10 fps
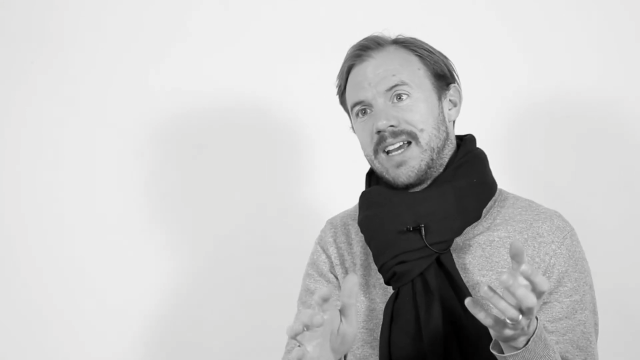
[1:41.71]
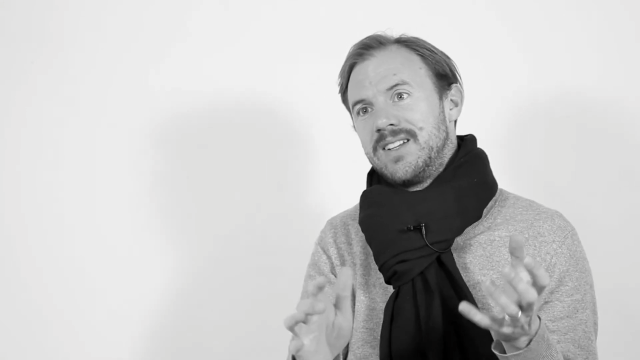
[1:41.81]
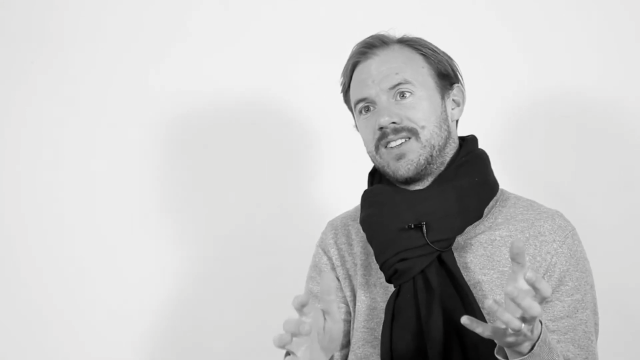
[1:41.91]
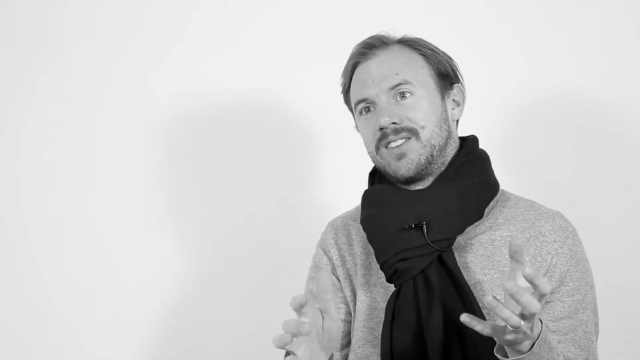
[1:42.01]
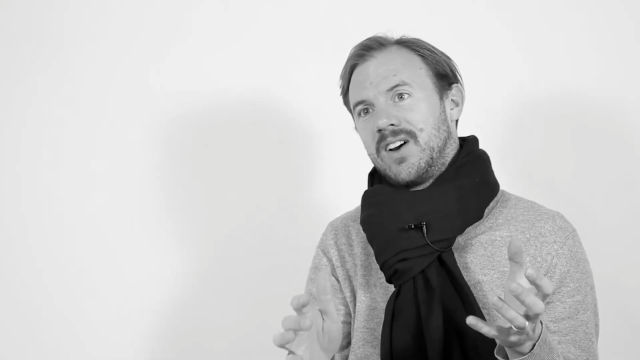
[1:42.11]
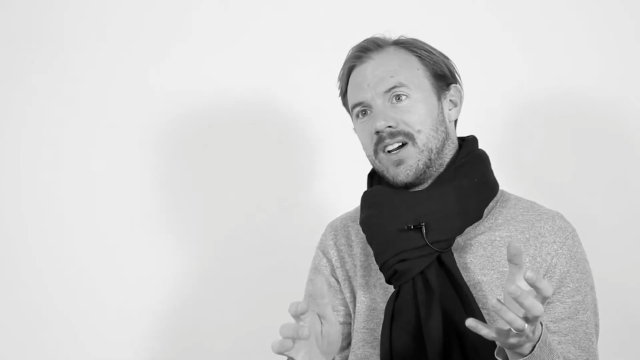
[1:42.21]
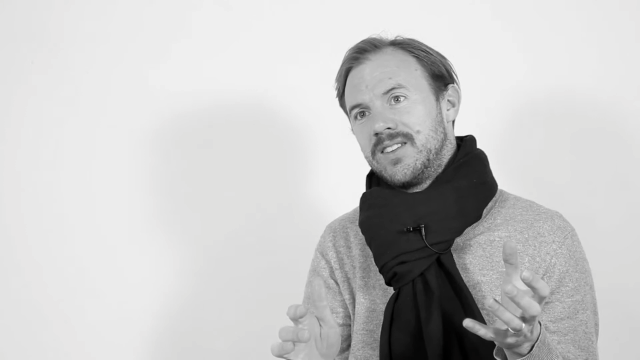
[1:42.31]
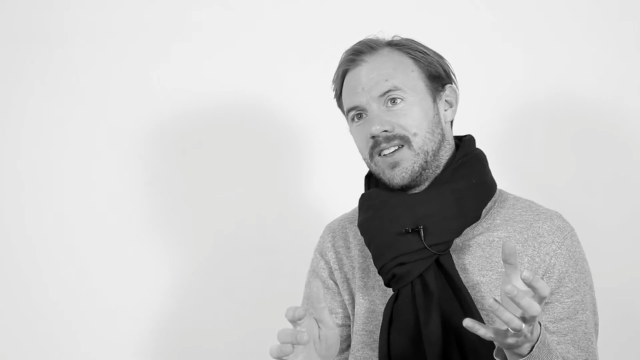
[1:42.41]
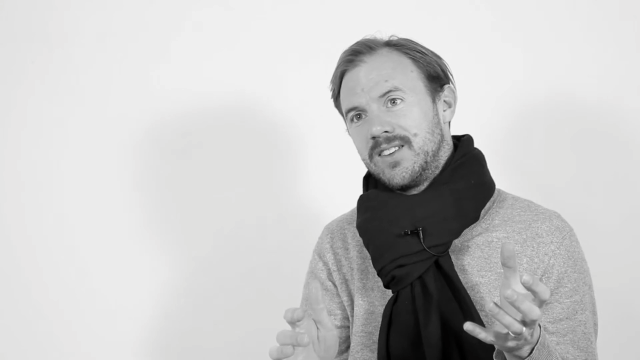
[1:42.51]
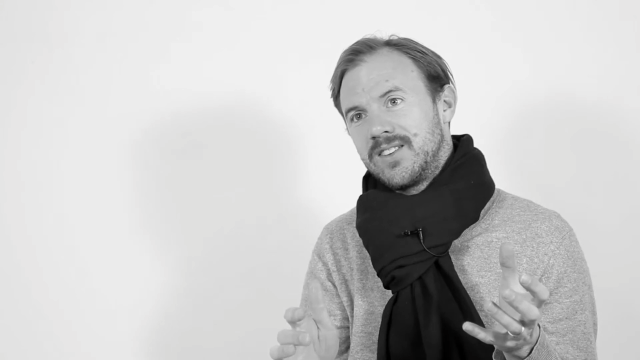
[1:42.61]
data
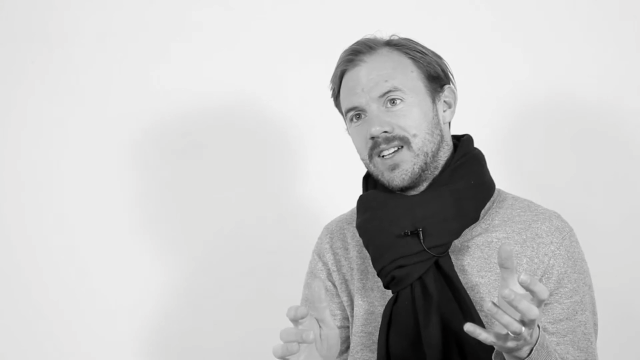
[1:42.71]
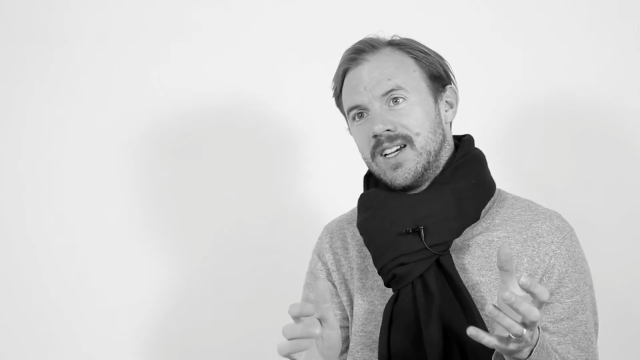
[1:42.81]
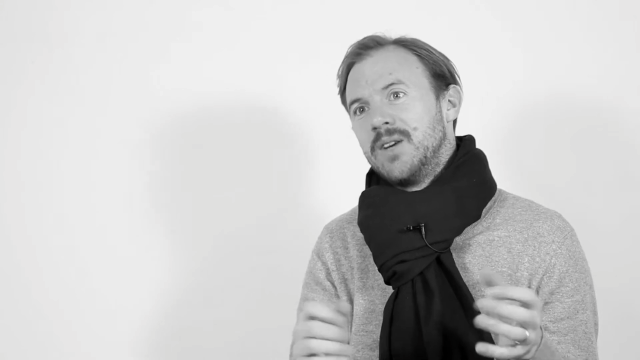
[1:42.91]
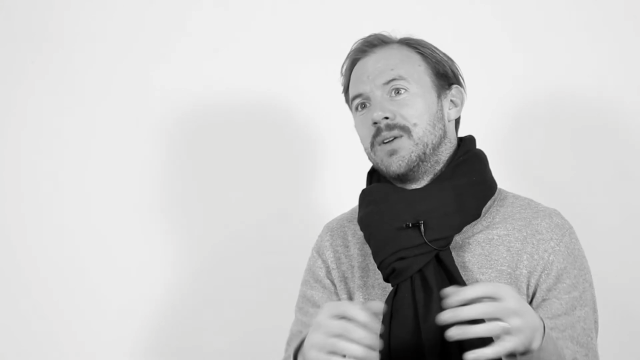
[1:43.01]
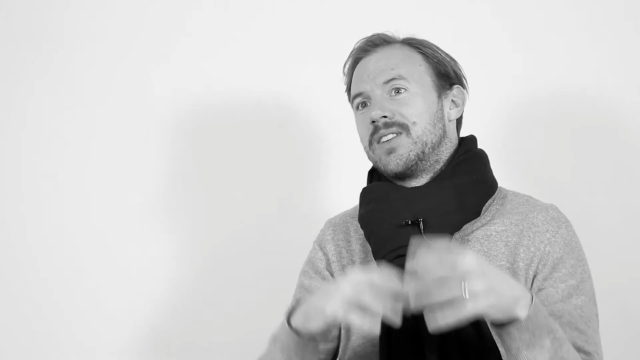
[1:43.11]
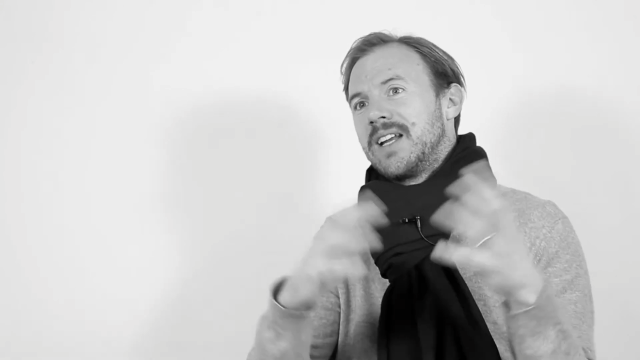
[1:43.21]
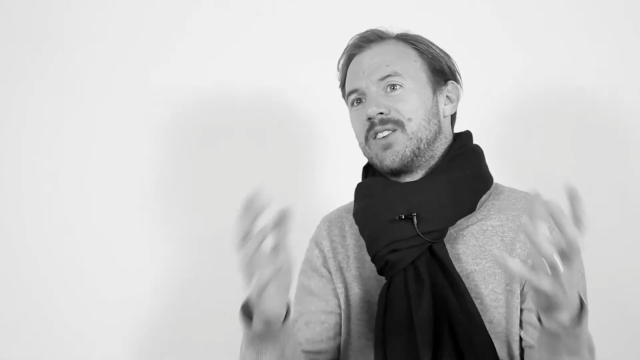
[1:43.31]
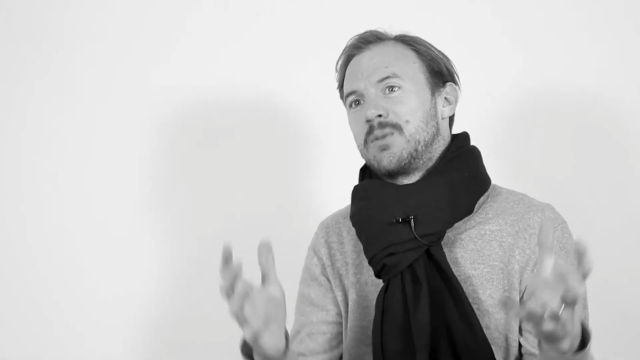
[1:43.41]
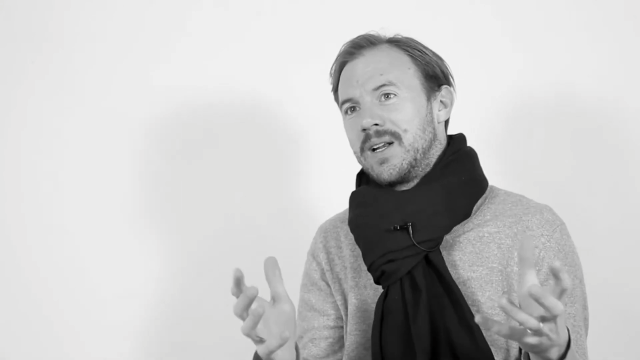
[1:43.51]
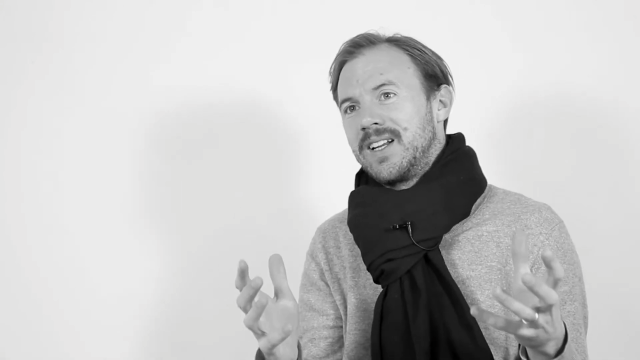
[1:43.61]
scientists, who instead
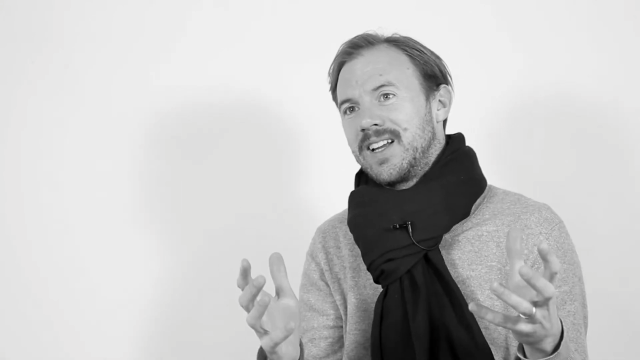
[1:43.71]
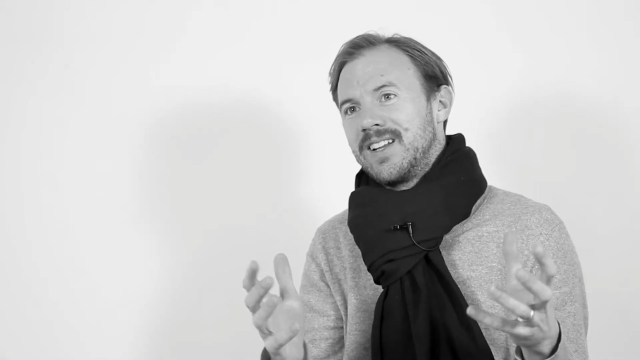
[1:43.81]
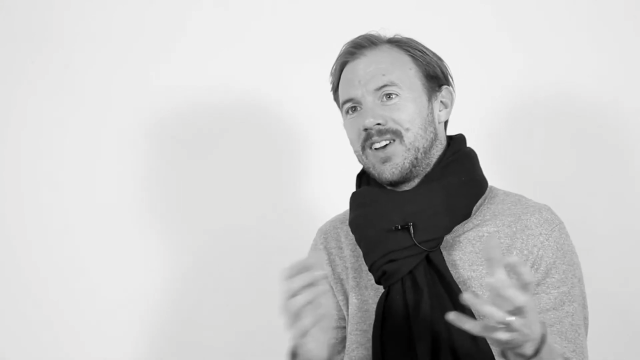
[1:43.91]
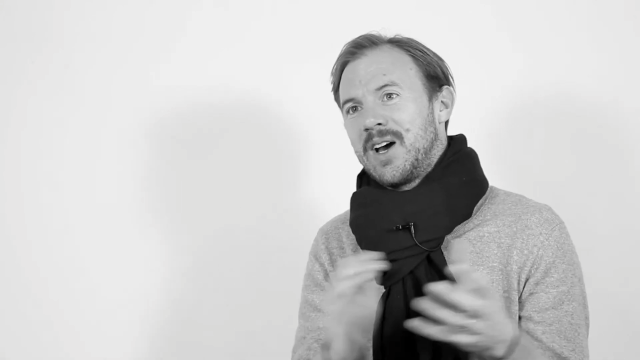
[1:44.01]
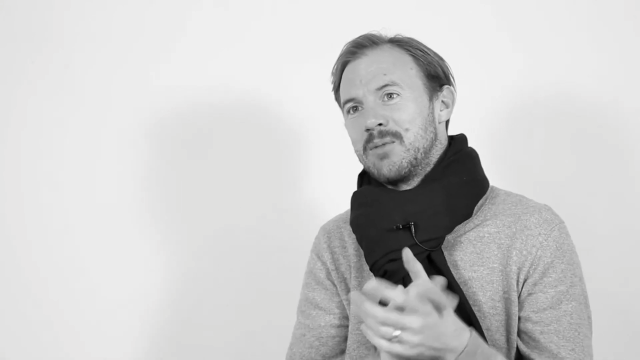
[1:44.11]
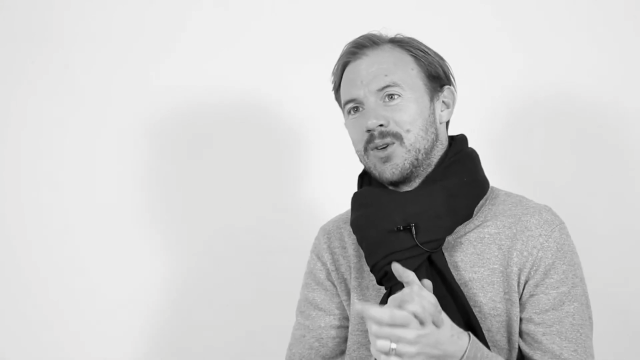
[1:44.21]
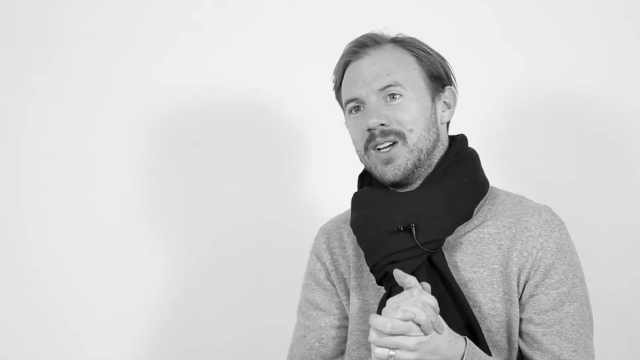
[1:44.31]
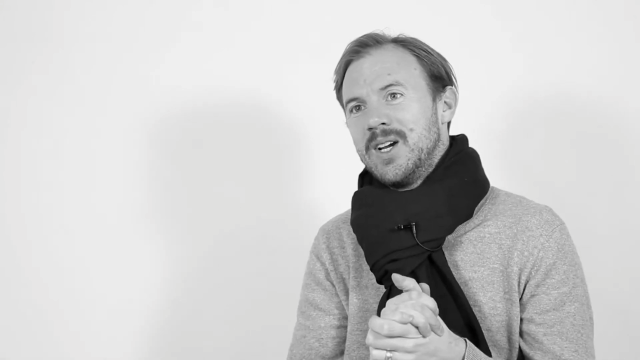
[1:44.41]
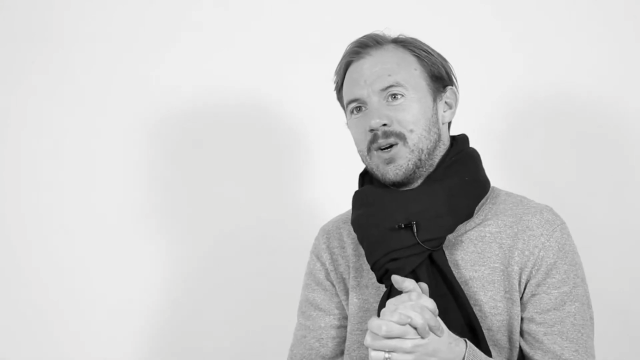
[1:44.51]
of spending their time on